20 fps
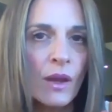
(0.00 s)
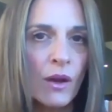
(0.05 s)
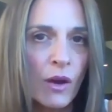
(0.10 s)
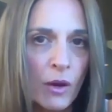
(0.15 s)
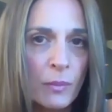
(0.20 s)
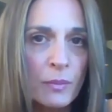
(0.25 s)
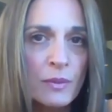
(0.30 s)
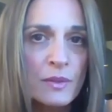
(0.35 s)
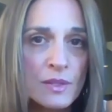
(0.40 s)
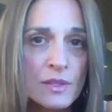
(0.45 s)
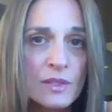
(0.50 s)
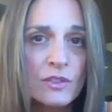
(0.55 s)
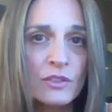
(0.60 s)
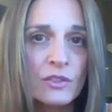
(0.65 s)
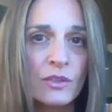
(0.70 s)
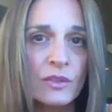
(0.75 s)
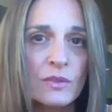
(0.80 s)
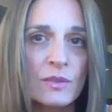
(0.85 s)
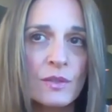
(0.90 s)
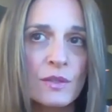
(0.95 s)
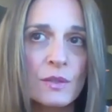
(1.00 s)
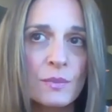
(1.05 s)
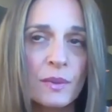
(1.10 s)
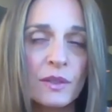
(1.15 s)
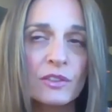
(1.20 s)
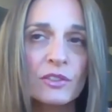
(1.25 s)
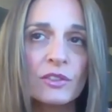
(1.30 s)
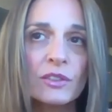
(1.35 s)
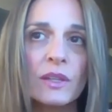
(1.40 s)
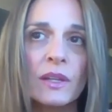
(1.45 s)
oppositions
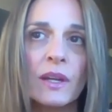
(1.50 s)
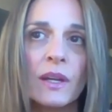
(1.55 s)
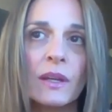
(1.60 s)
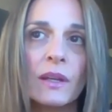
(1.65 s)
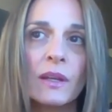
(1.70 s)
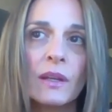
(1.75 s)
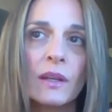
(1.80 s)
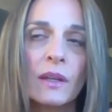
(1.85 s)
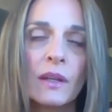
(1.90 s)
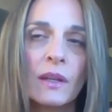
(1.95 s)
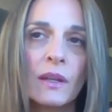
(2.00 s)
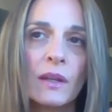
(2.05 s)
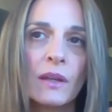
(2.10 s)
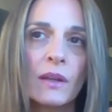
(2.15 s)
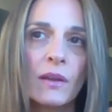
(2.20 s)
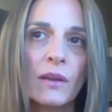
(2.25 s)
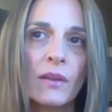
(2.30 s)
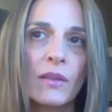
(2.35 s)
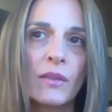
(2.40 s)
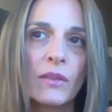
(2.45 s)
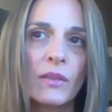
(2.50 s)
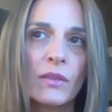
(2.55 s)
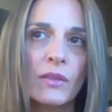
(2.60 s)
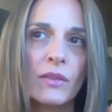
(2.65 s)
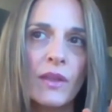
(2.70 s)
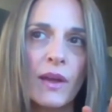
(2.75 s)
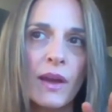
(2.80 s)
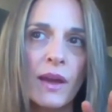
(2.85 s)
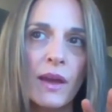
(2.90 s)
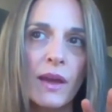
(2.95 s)
especially,
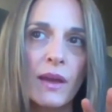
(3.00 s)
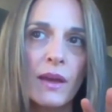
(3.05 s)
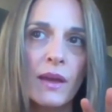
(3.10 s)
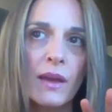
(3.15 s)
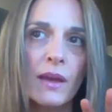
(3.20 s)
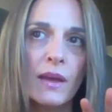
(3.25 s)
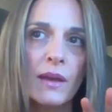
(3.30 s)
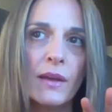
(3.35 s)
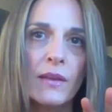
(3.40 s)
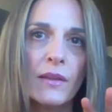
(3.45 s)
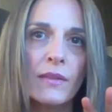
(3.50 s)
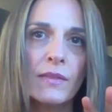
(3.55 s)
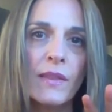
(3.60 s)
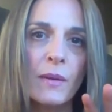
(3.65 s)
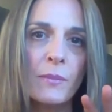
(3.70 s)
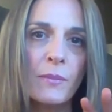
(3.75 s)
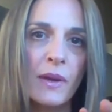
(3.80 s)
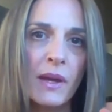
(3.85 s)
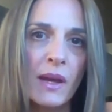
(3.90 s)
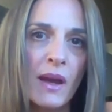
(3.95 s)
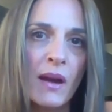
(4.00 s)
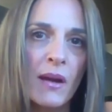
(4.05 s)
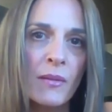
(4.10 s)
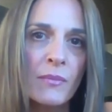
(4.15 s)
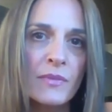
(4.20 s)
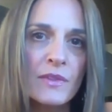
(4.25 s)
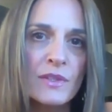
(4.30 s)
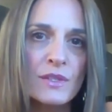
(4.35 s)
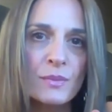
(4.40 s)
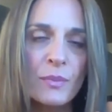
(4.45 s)
they
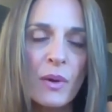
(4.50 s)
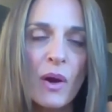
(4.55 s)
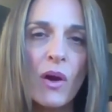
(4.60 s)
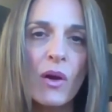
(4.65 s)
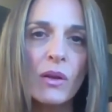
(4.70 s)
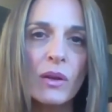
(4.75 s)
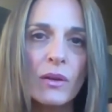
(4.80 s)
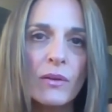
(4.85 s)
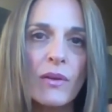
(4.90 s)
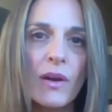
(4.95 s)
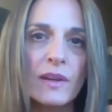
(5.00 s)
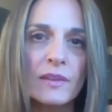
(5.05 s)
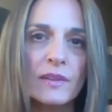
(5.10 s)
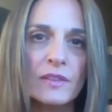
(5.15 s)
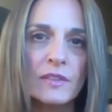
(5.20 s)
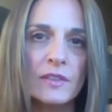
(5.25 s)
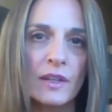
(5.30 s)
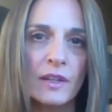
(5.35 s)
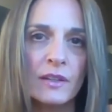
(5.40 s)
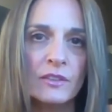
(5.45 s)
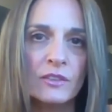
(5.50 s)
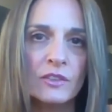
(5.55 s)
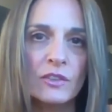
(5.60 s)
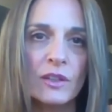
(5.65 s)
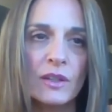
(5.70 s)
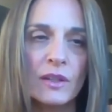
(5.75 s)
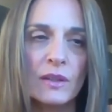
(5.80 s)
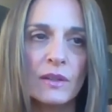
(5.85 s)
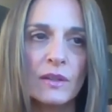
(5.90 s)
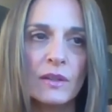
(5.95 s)
become this polarized
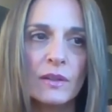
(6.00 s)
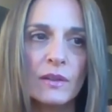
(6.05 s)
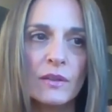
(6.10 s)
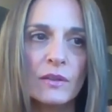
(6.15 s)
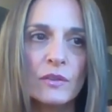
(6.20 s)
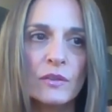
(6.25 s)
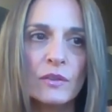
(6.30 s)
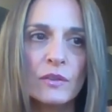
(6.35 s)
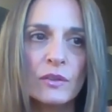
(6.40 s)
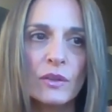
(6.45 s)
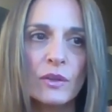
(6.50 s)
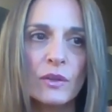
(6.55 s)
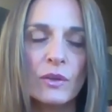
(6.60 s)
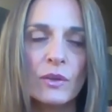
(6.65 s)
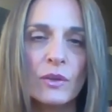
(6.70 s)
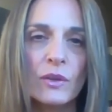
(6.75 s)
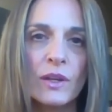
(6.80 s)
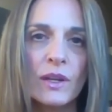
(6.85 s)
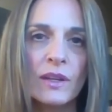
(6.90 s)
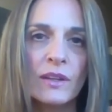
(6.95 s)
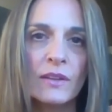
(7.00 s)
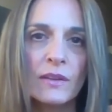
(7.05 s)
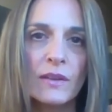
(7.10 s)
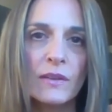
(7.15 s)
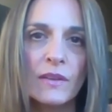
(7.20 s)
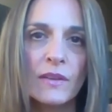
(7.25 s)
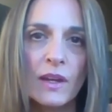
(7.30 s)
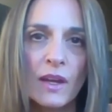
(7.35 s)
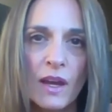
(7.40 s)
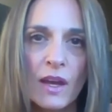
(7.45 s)
energy. So in
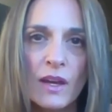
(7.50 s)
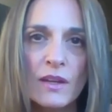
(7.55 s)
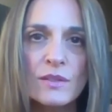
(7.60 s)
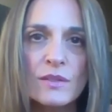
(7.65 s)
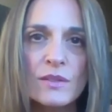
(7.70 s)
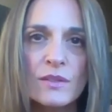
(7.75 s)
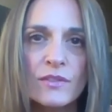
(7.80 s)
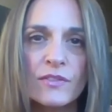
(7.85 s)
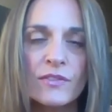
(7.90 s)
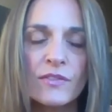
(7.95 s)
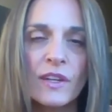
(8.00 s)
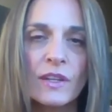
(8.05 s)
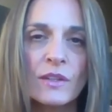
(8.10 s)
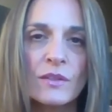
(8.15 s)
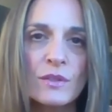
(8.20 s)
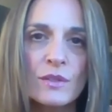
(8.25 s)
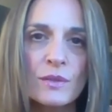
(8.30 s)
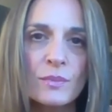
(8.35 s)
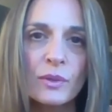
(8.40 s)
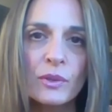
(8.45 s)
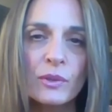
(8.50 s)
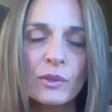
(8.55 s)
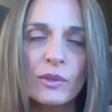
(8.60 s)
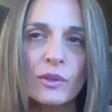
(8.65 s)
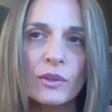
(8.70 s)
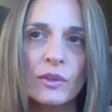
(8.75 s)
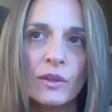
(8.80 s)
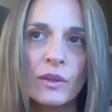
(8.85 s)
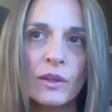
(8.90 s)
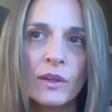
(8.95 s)
the case of Venus
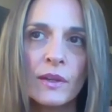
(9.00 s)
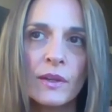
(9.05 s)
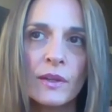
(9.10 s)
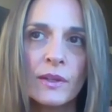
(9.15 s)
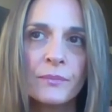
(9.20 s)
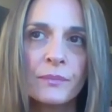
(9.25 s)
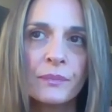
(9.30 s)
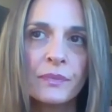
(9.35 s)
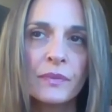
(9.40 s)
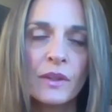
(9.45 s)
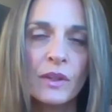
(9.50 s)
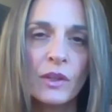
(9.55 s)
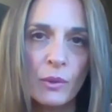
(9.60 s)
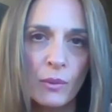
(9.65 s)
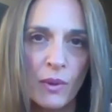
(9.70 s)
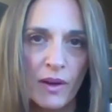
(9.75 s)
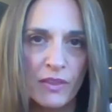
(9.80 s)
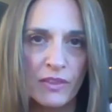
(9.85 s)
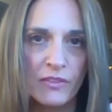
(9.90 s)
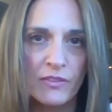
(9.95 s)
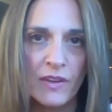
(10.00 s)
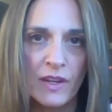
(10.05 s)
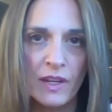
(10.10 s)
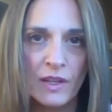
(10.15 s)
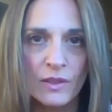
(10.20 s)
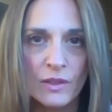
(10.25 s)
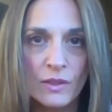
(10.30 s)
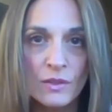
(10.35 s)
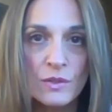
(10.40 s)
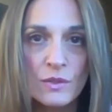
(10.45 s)
Pluto, you are the
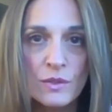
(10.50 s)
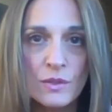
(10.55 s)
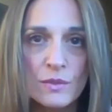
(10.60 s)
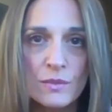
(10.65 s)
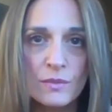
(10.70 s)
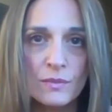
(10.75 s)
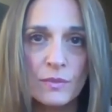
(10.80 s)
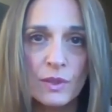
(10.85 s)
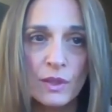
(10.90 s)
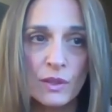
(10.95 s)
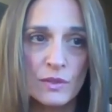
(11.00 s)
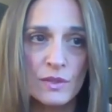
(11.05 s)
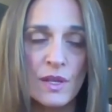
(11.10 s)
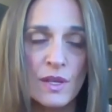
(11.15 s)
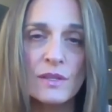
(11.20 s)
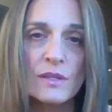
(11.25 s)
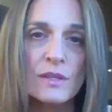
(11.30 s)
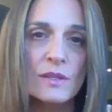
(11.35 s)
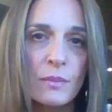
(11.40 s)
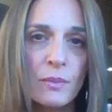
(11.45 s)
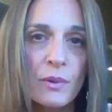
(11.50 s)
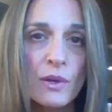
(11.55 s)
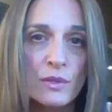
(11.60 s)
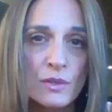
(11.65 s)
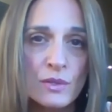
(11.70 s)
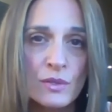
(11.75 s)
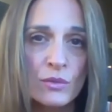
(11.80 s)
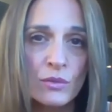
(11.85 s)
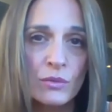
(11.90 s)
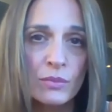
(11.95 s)
Venus because that's the
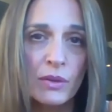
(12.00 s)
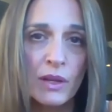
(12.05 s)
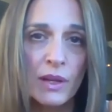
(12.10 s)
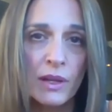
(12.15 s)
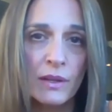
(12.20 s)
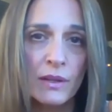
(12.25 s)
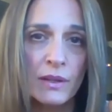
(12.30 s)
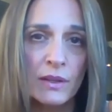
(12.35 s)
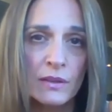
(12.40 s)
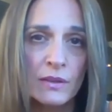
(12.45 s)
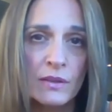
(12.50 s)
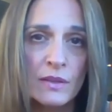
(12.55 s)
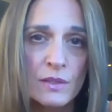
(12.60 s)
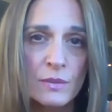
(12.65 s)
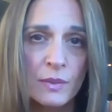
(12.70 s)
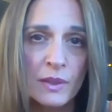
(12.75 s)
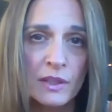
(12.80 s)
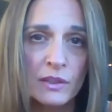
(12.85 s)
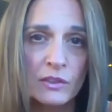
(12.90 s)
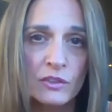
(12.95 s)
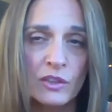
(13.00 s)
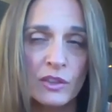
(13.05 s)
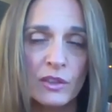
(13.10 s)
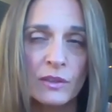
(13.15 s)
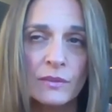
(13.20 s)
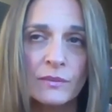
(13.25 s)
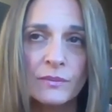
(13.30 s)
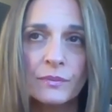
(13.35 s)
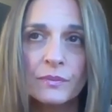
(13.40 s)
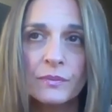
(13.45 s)
personal planet in this
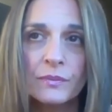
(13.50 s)
picture,